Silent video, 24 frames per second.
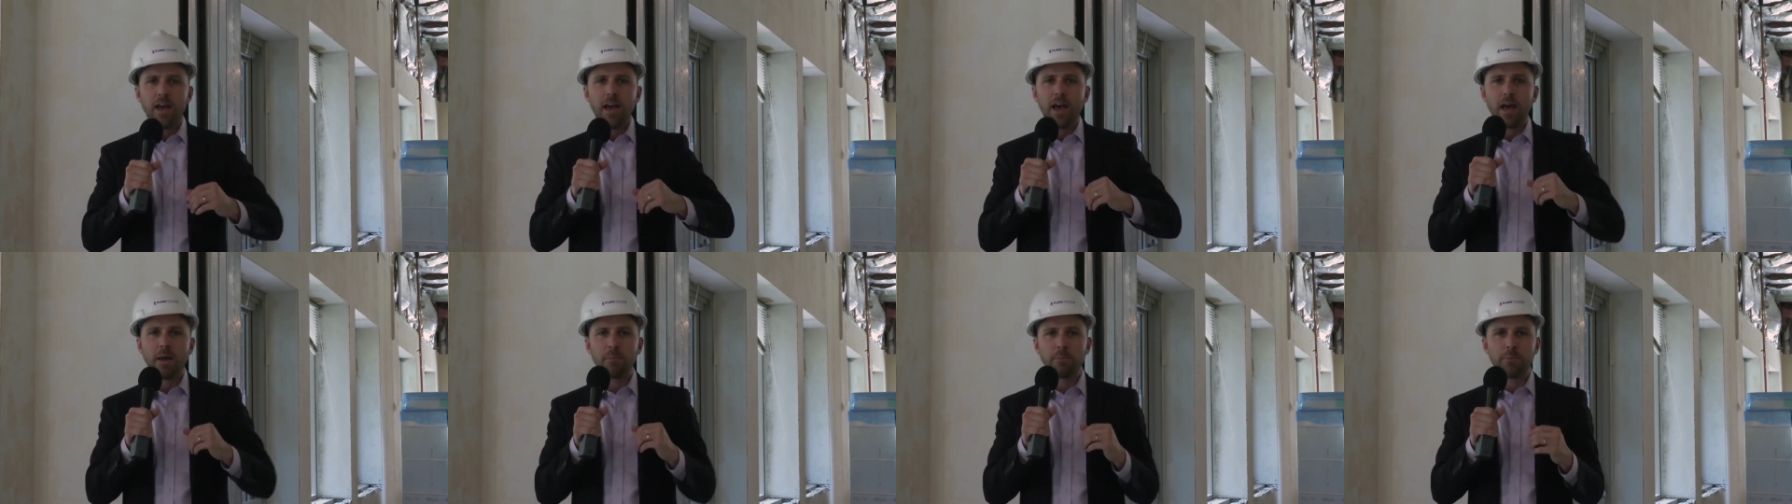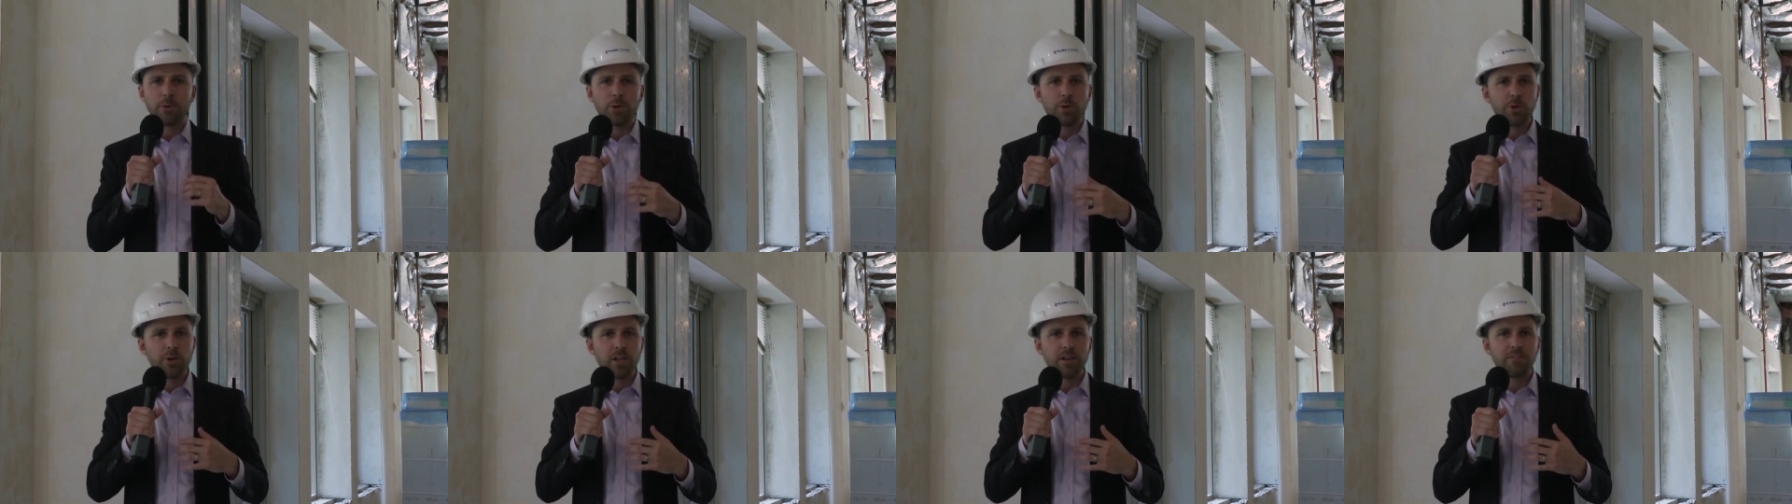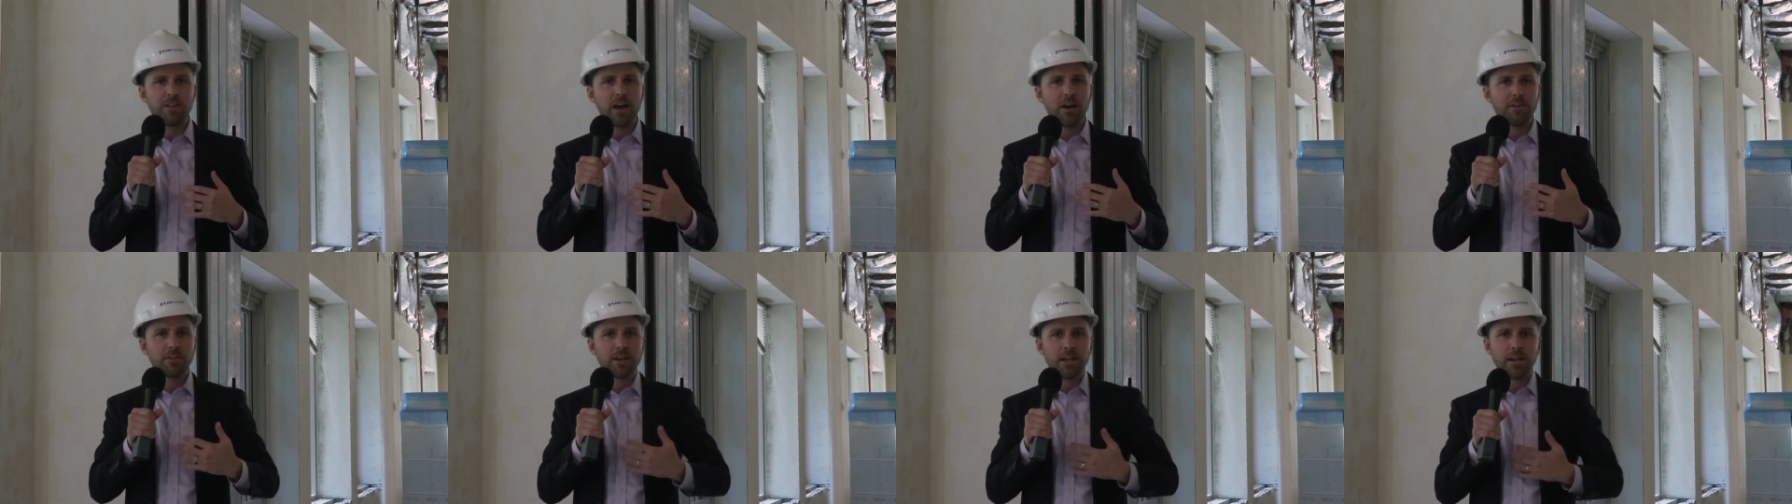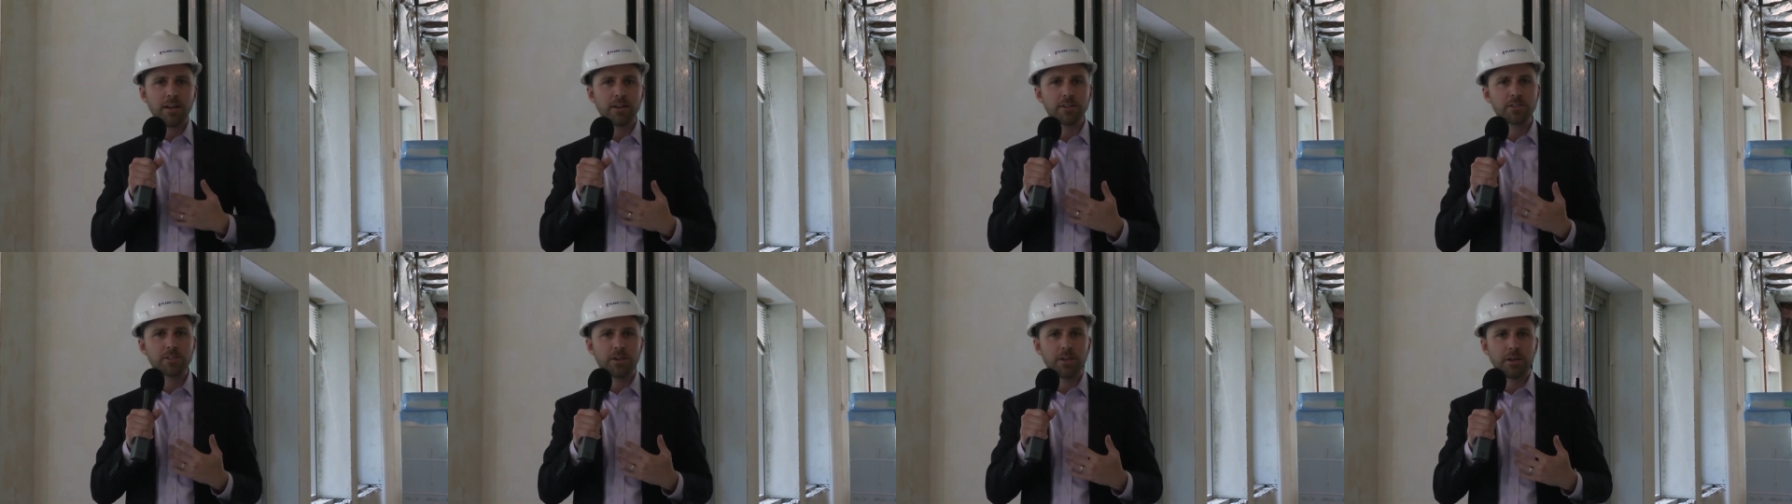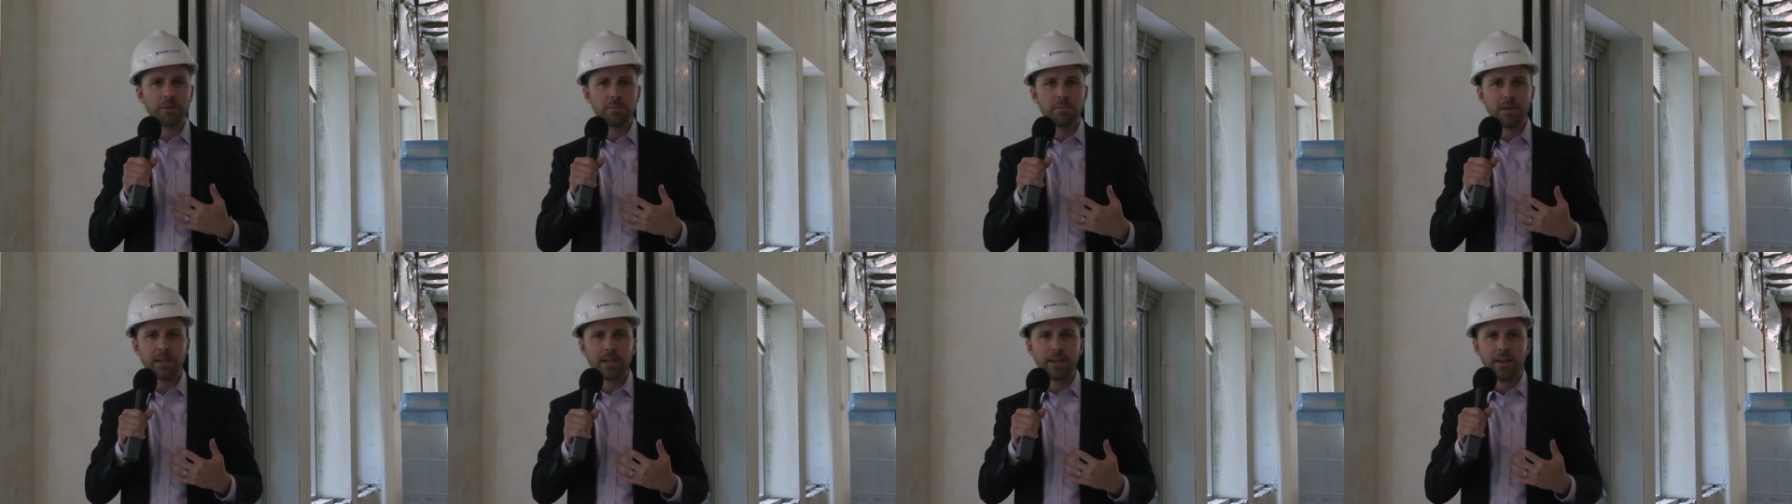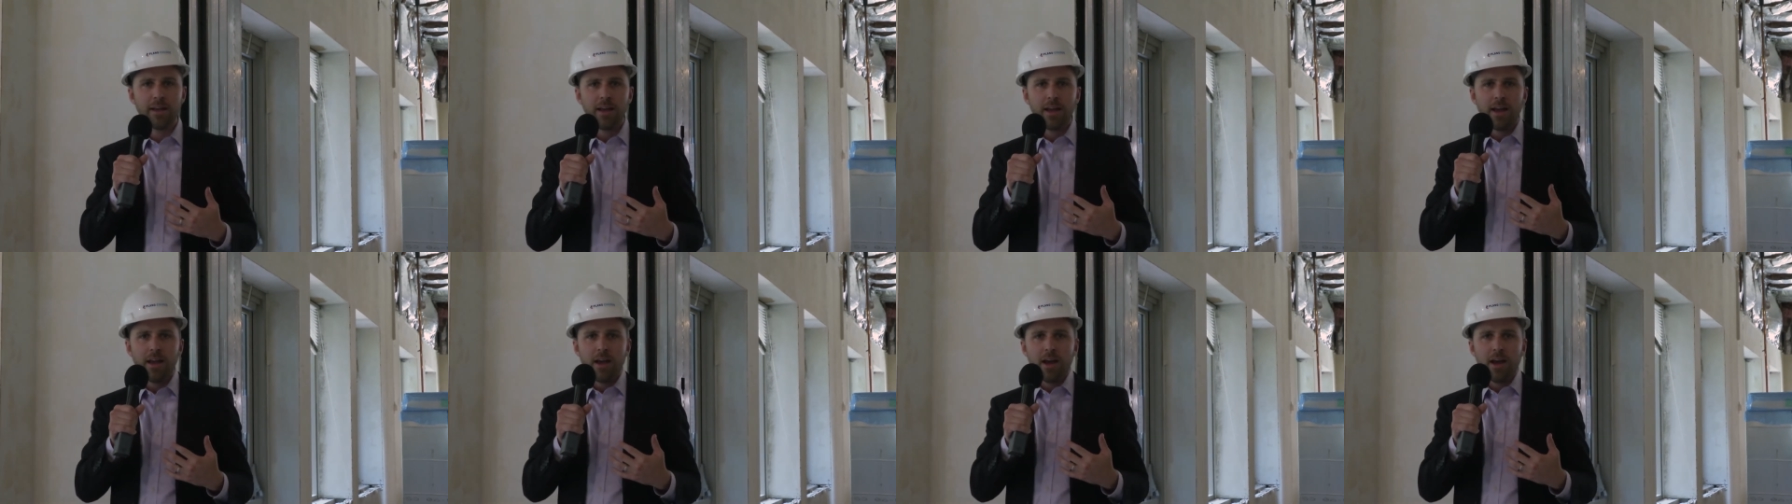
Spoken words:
and beauty of how neat it's going to be